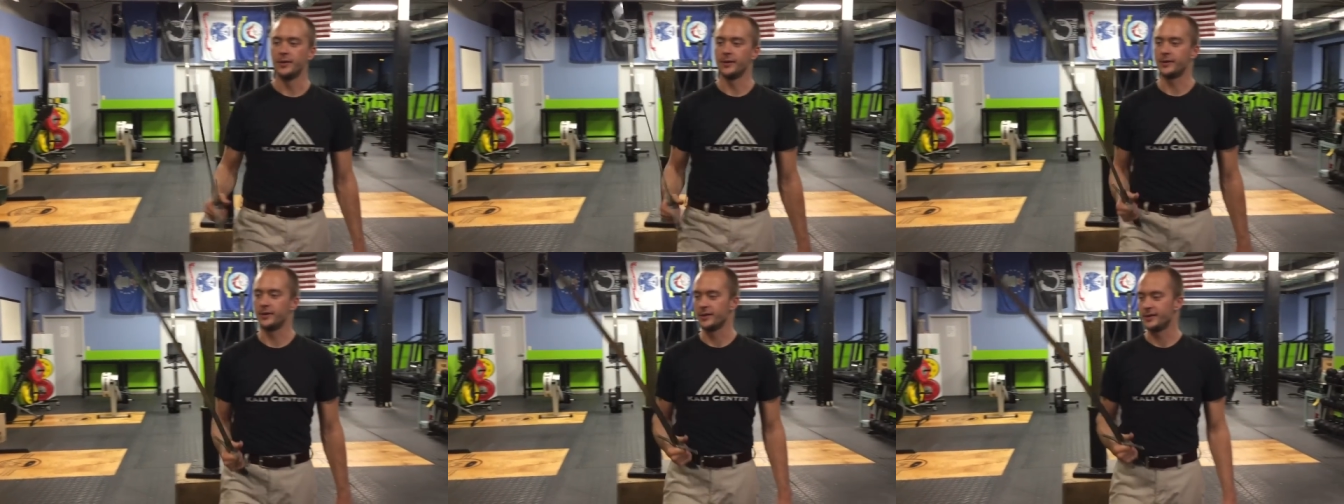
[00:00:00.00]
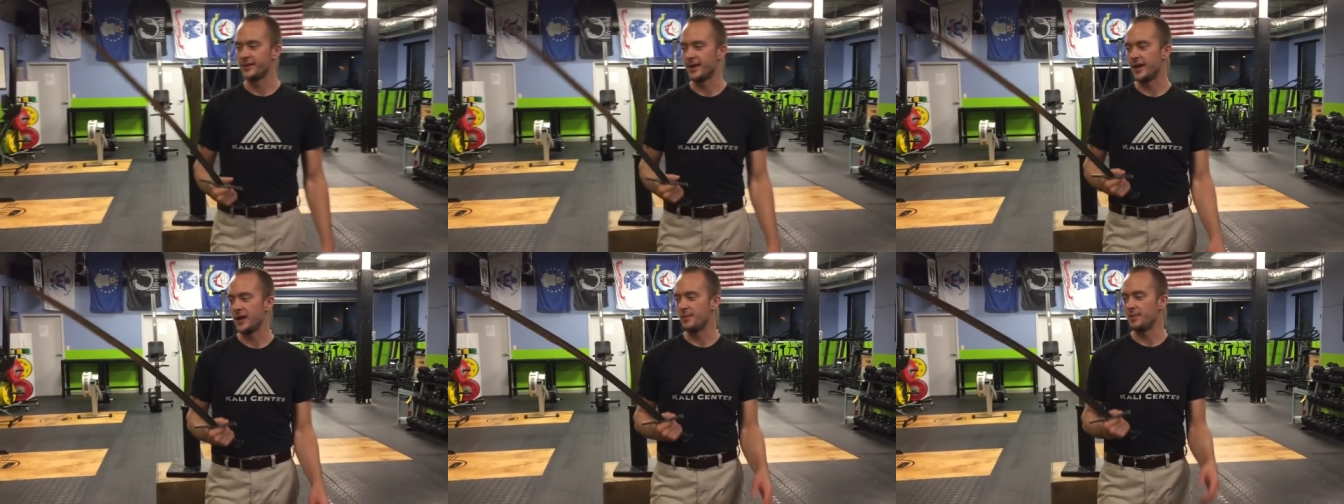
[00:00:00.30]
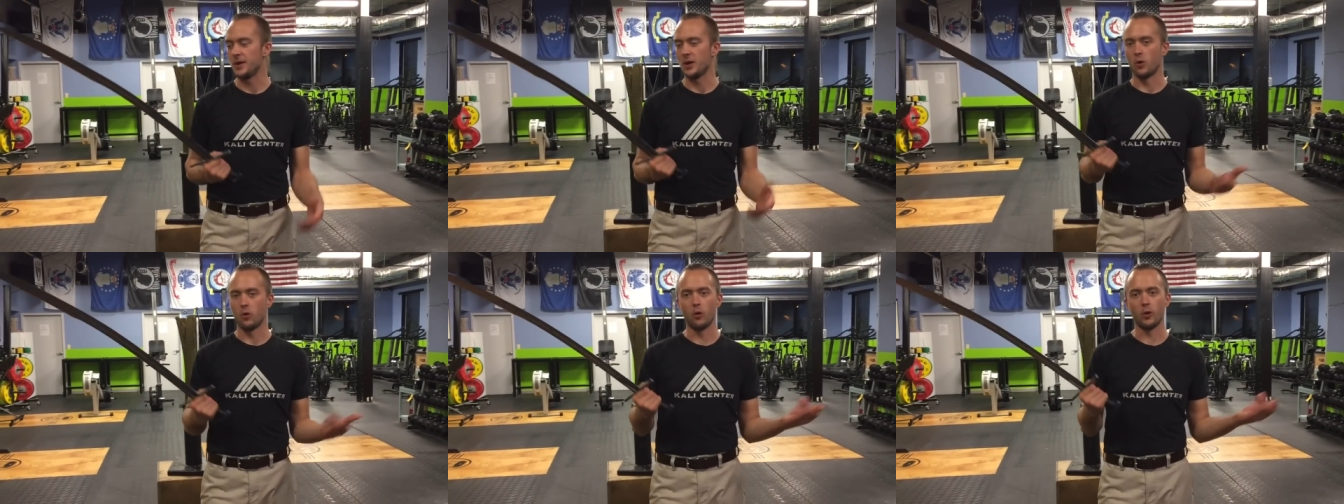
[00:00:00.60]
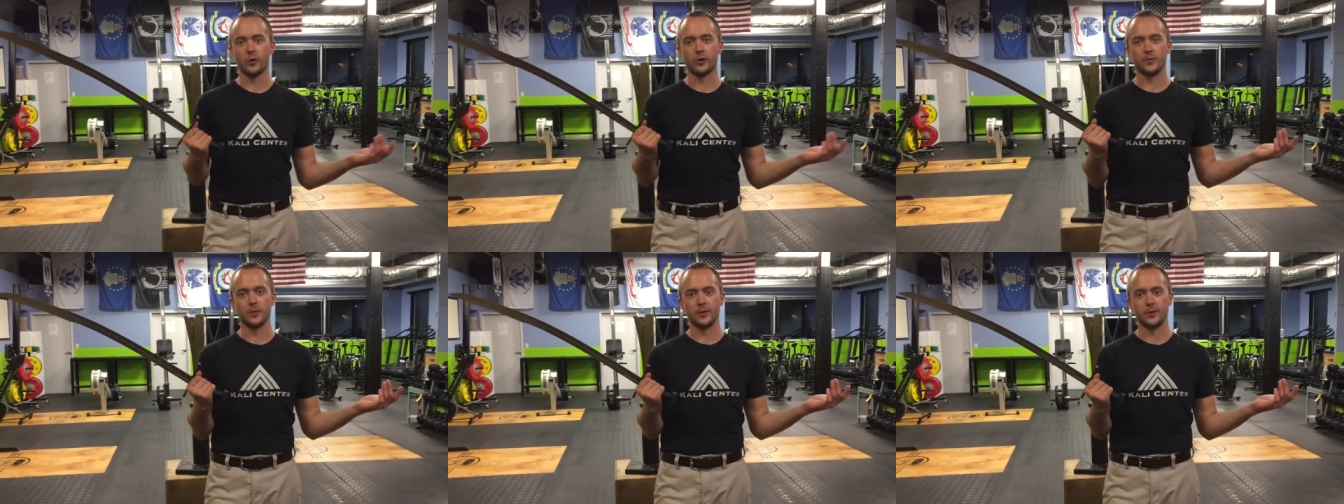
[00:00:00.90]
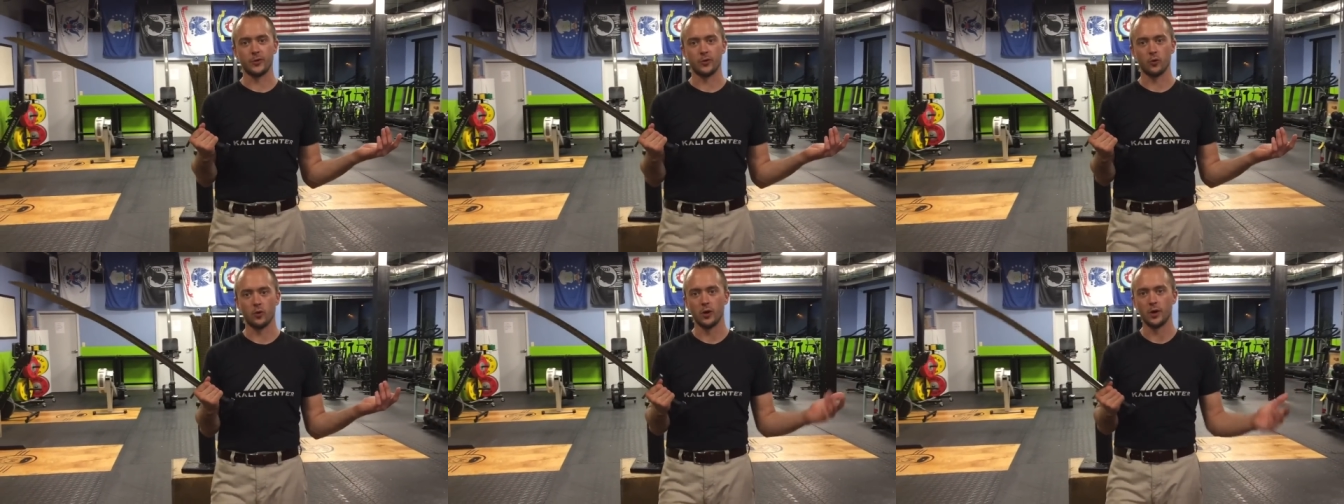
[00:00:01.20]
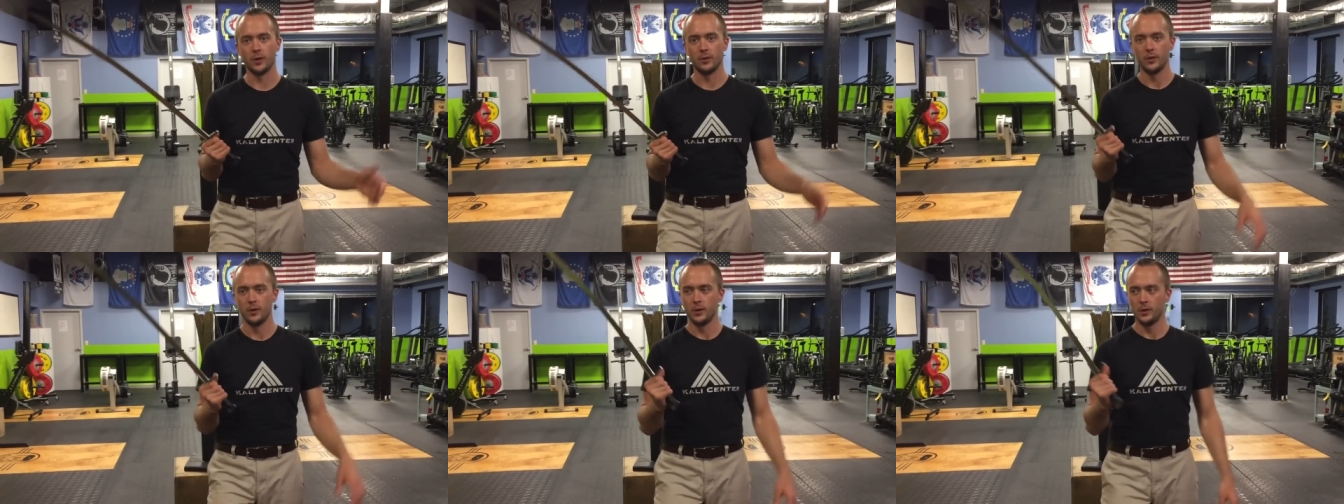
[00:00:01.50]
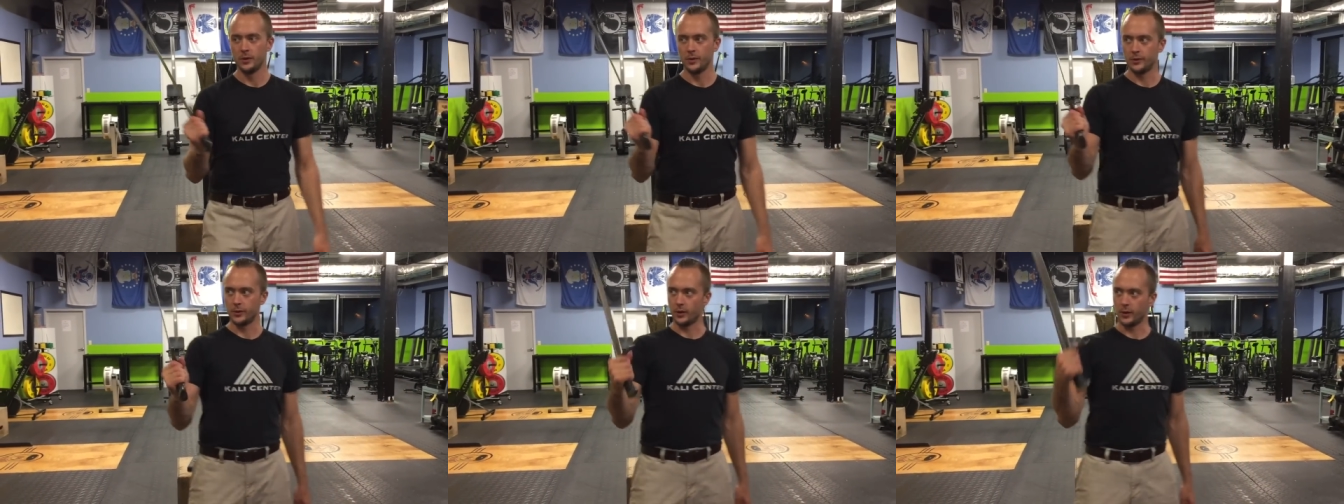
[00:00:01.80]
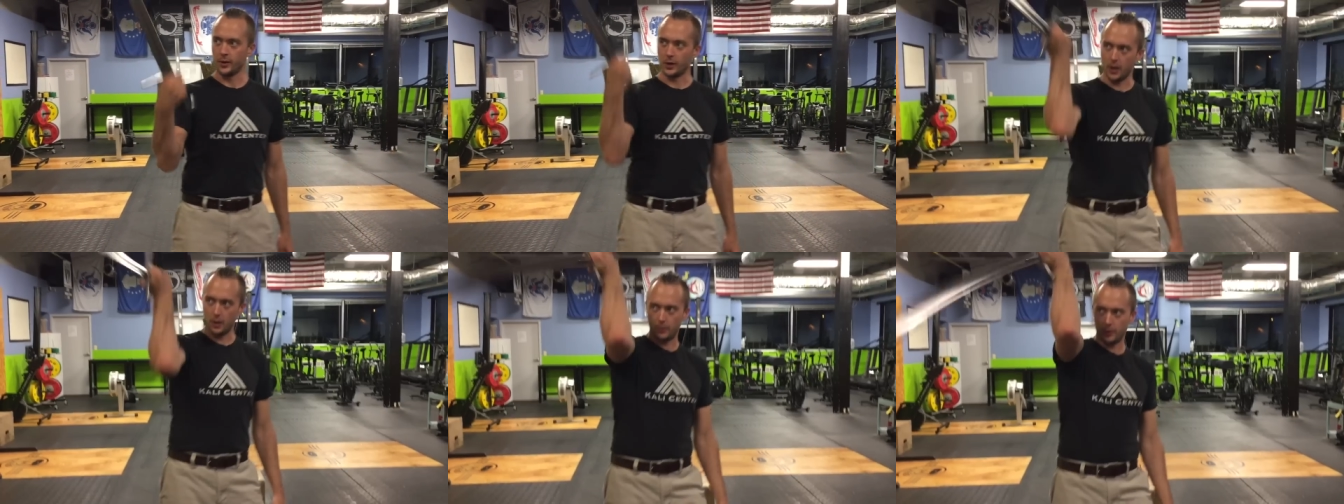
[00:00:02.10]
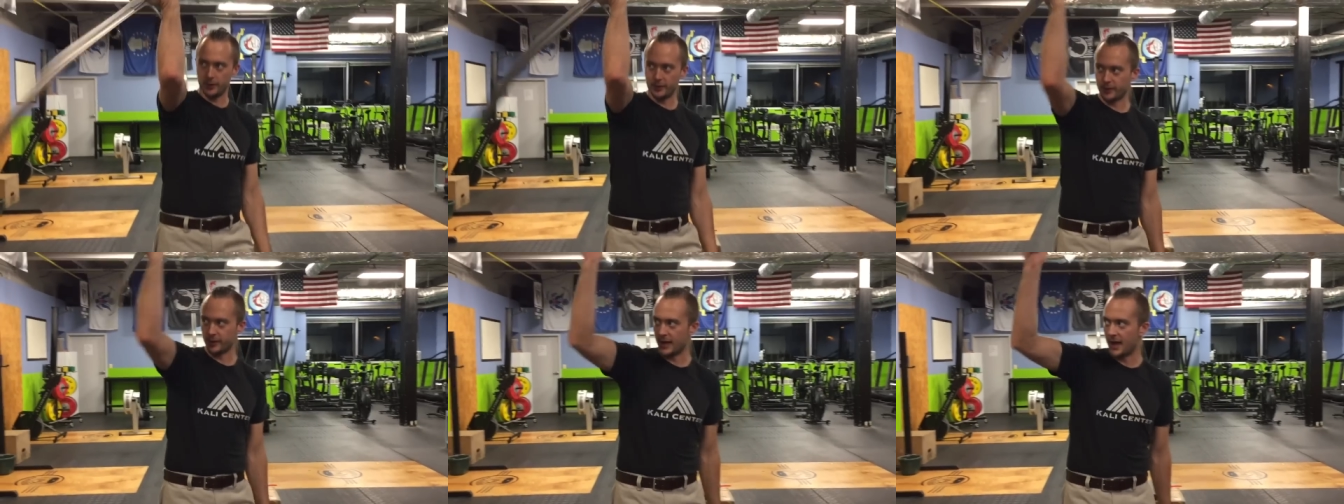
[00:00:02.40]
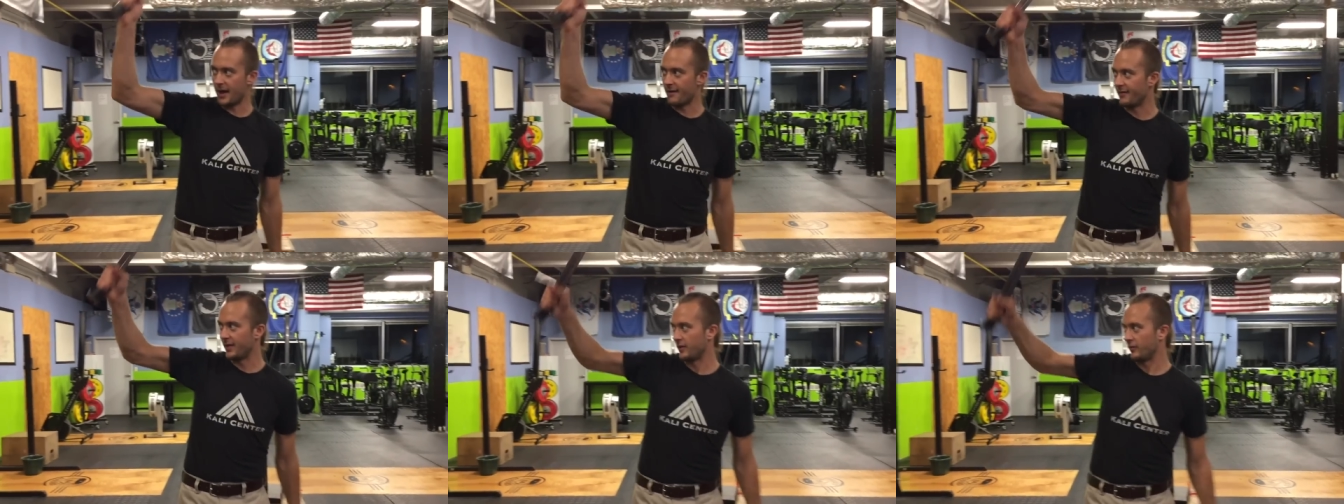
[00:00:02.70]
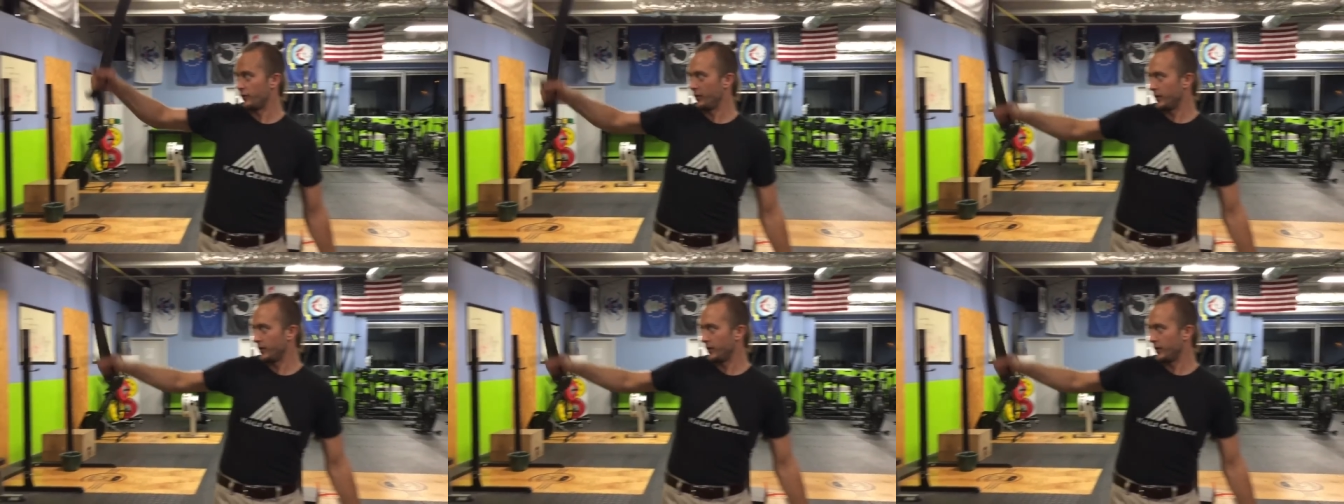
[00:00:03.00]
This is intended to be a horseman's sword, so you're able to have like